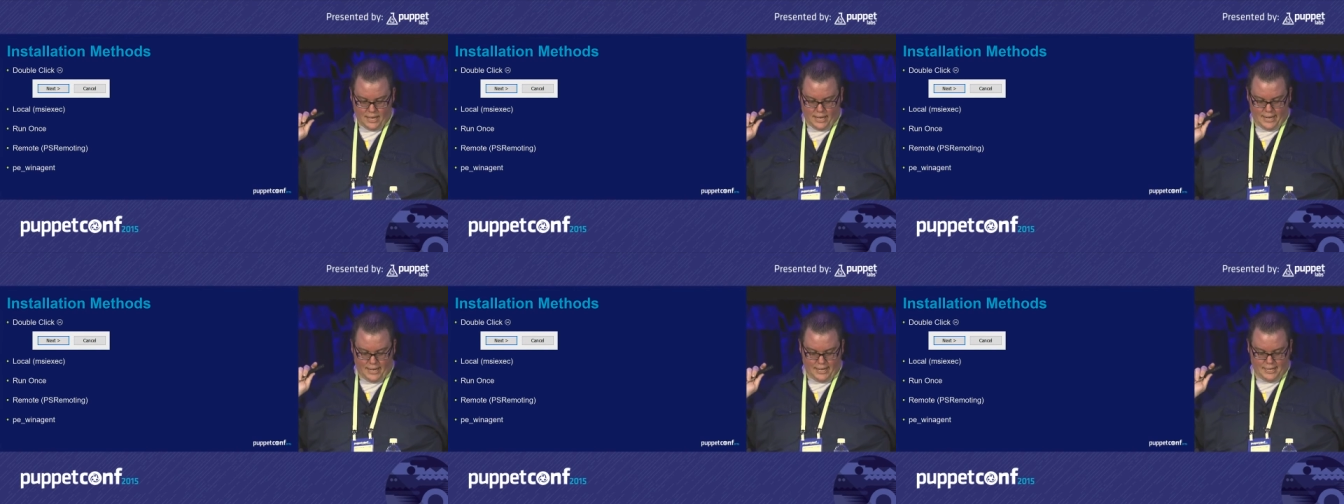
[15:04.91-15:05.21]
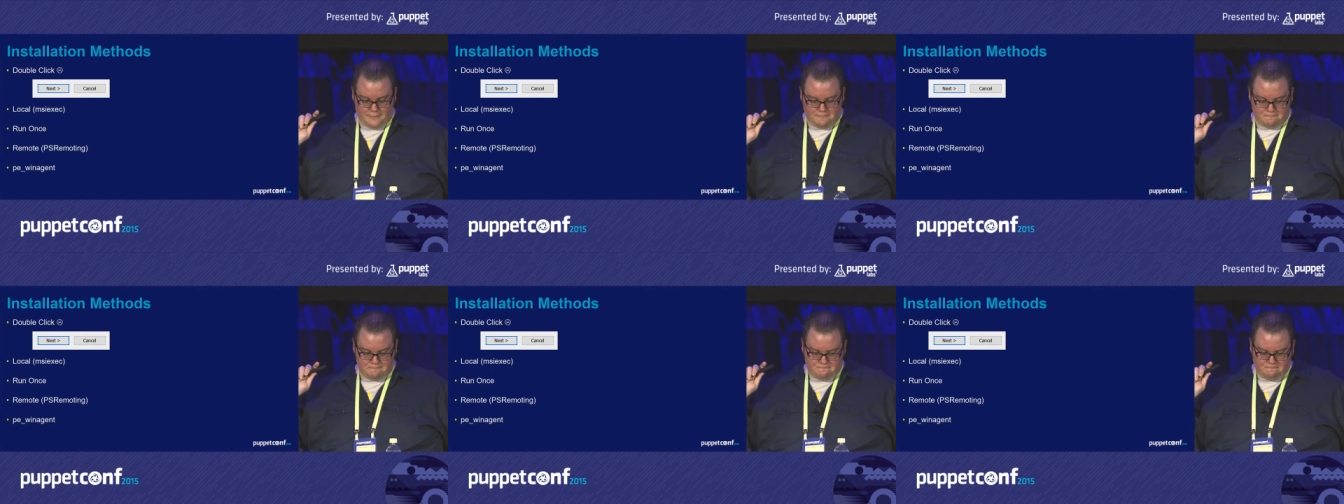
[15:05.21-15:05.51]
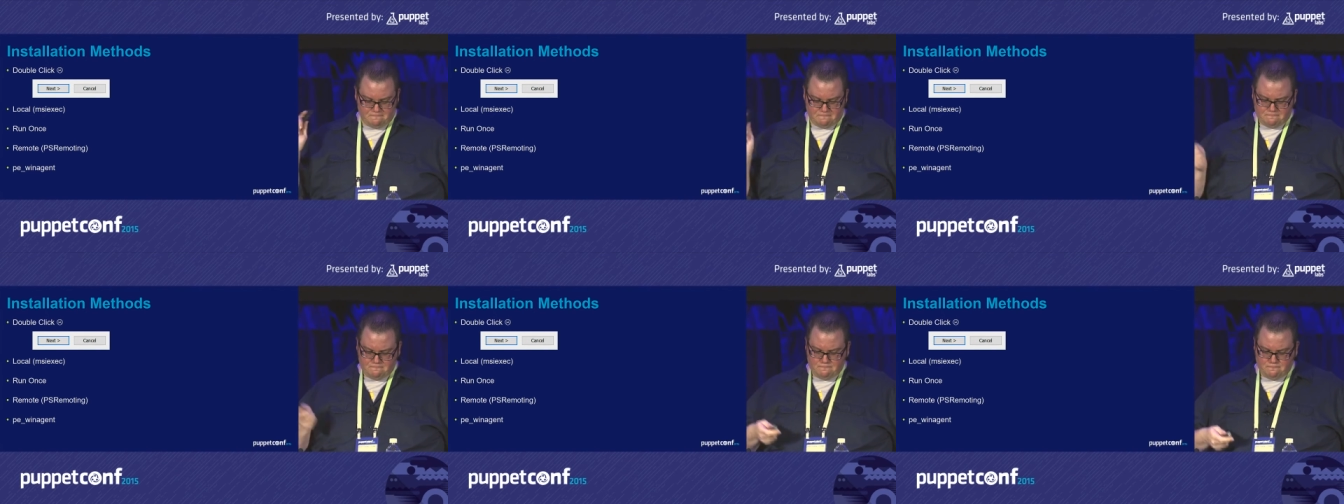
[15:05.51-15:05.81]
Uh,
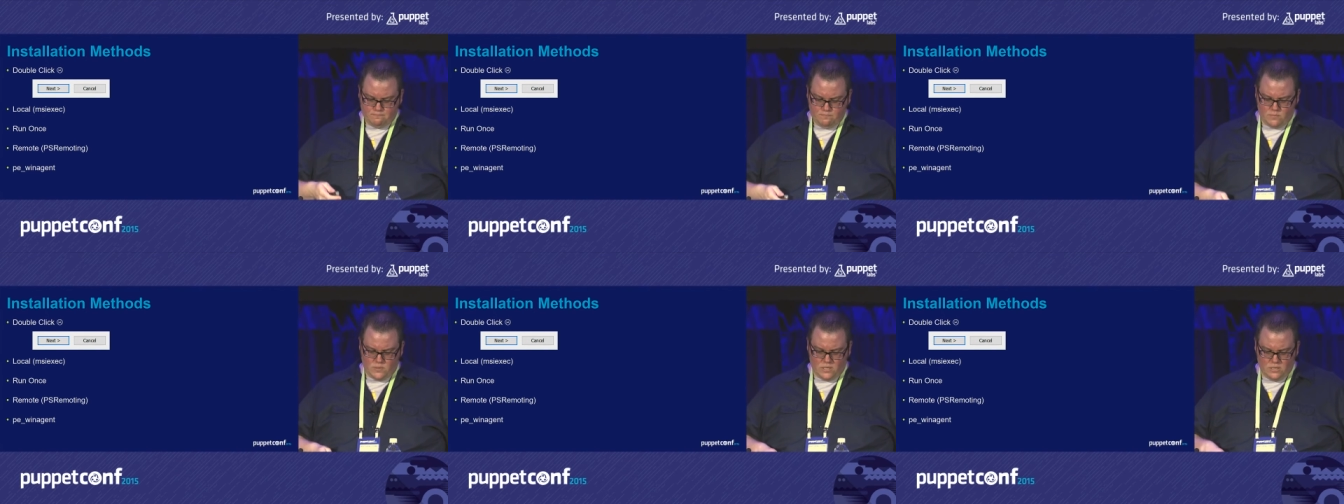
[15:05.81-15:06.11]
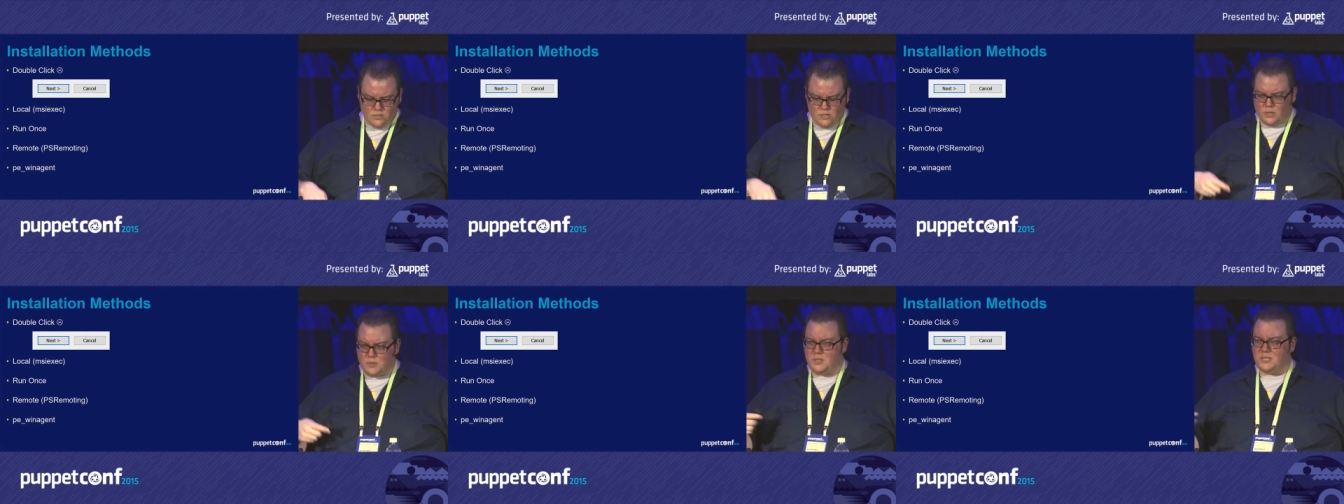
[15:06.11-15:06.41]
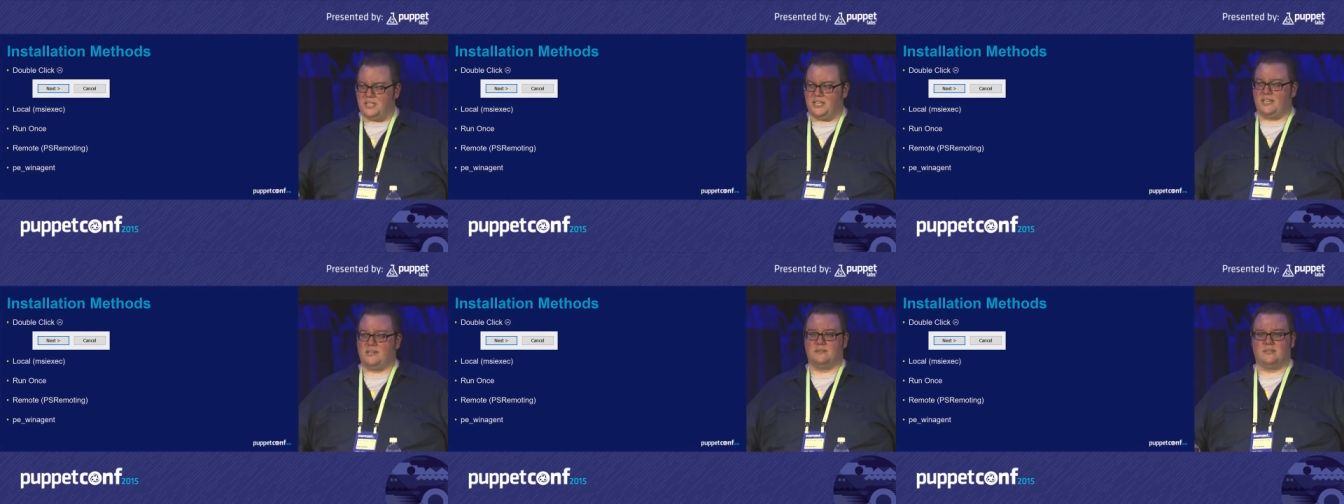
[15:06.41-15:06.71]

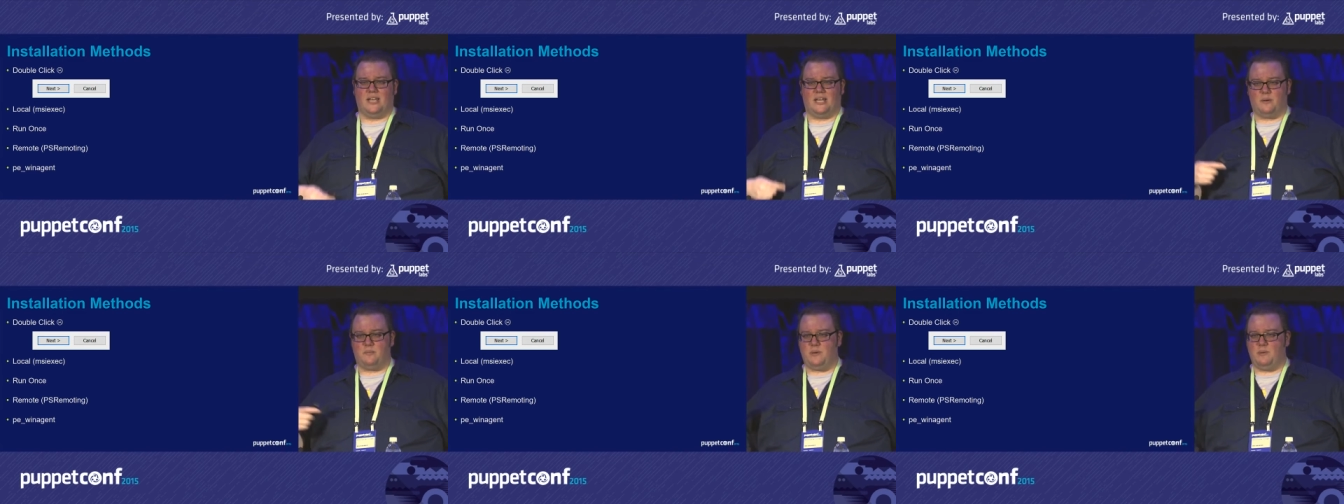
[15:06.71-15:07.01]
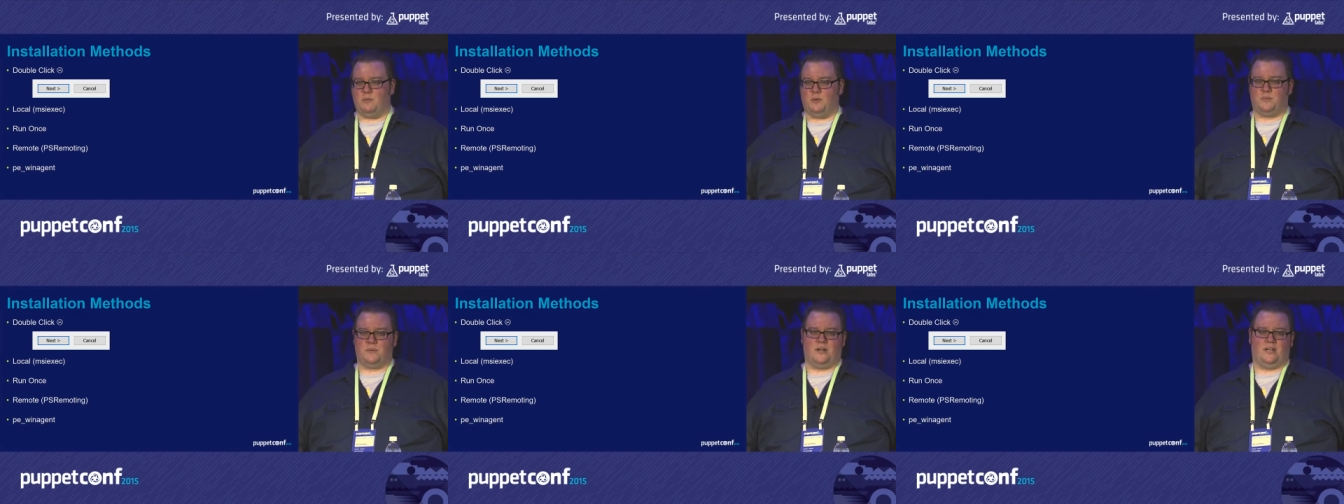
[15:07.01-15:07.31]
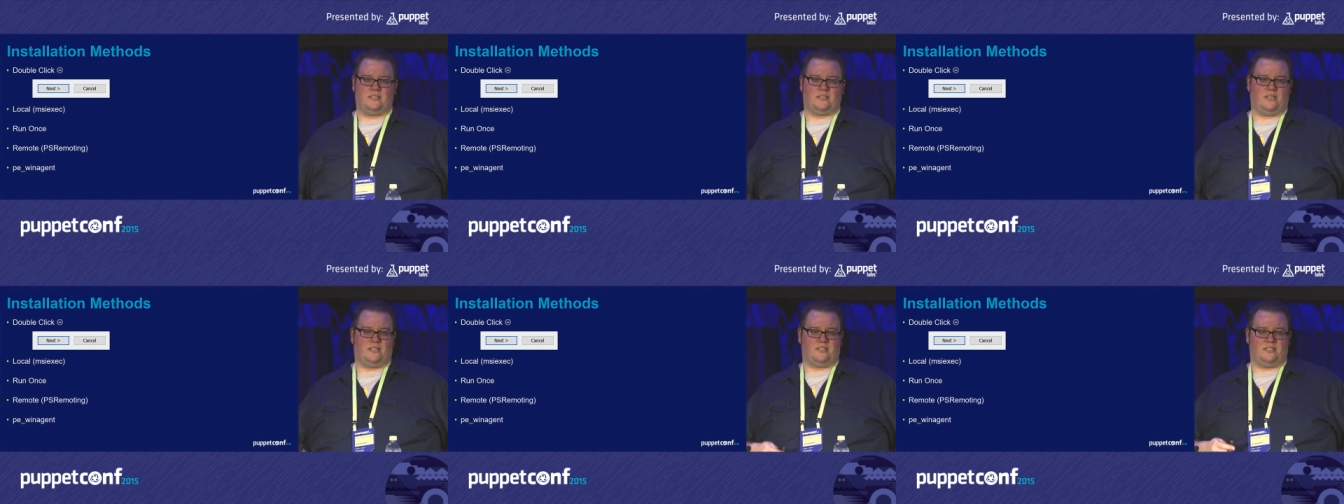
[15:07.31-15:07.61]
locally, a lot of people
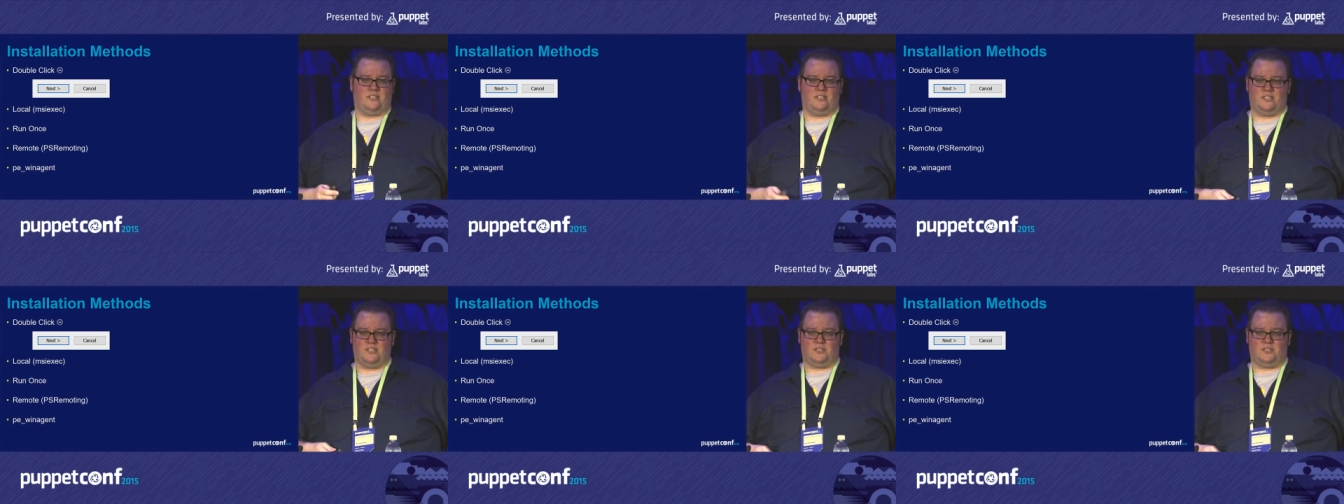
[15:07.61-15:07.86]
processing,